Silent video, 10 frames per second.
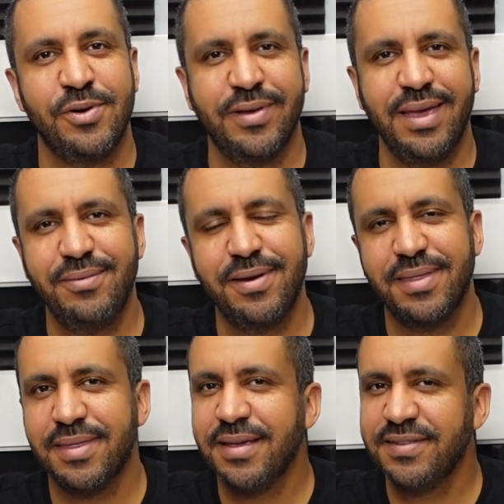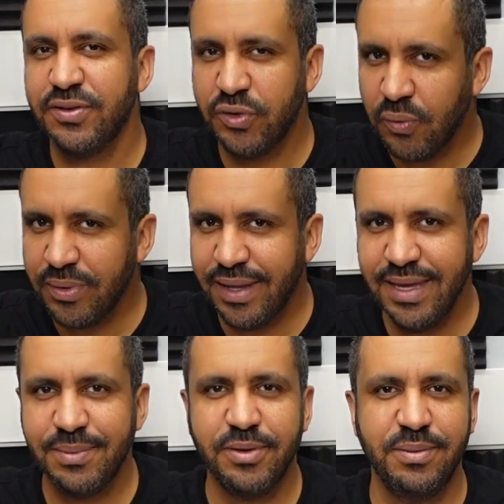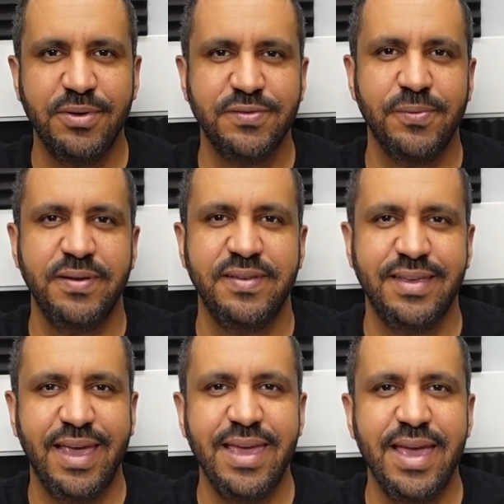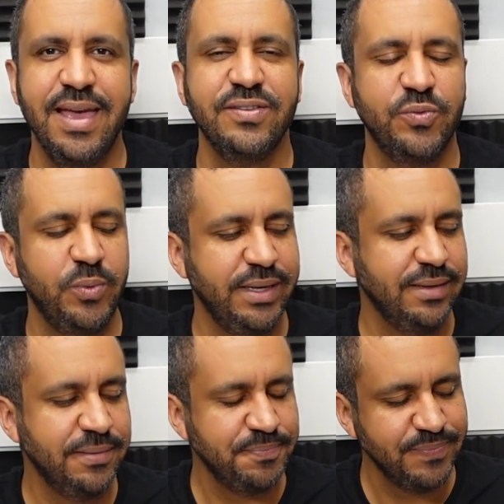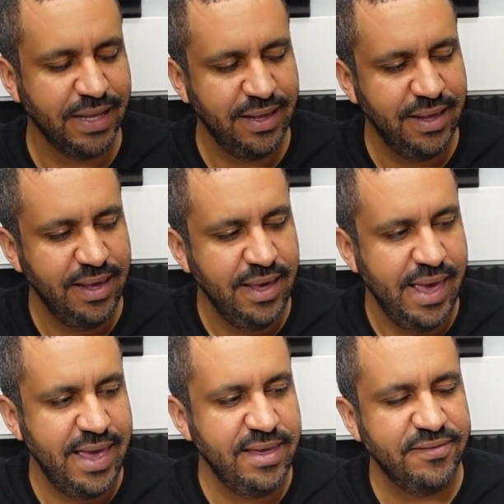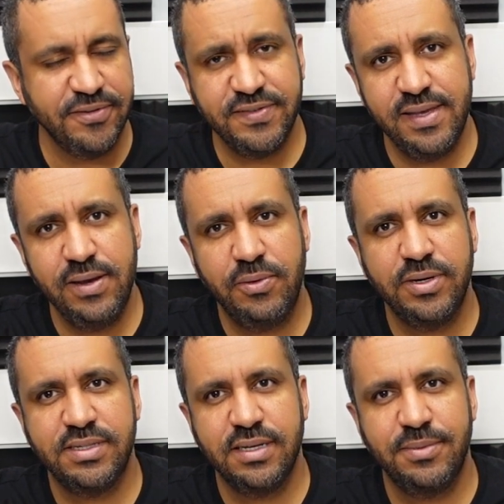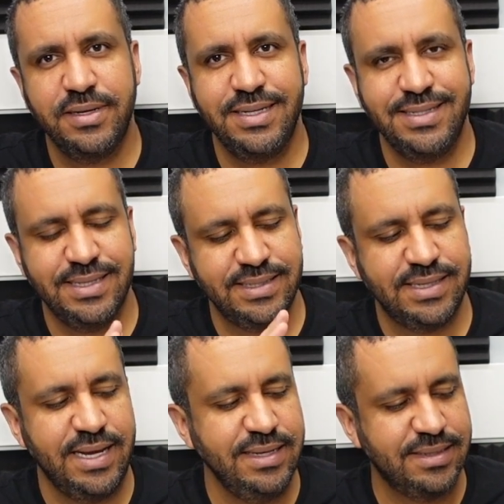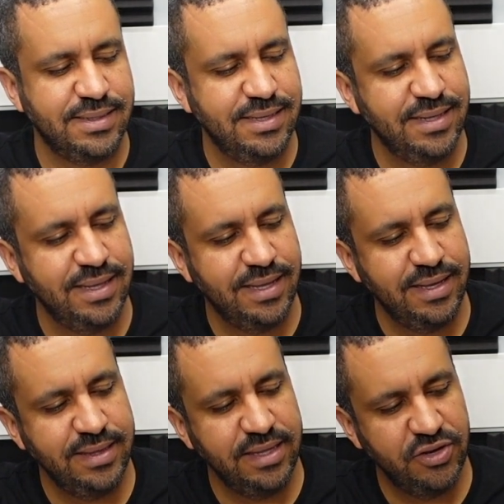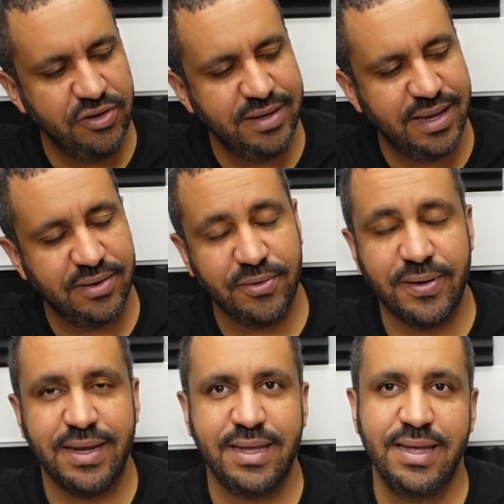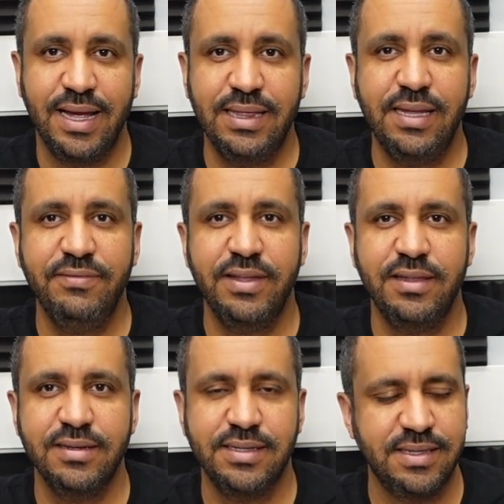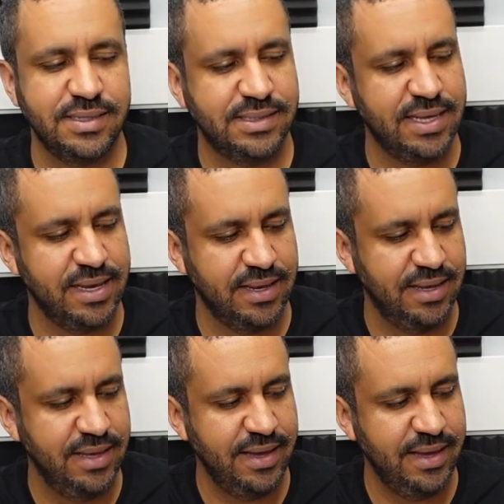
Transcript: I'm okay with, and things I don't like about the Moza Racing KS wheel. And the first thing I want to talk about is the style. In the good category, I love the looks of this thing.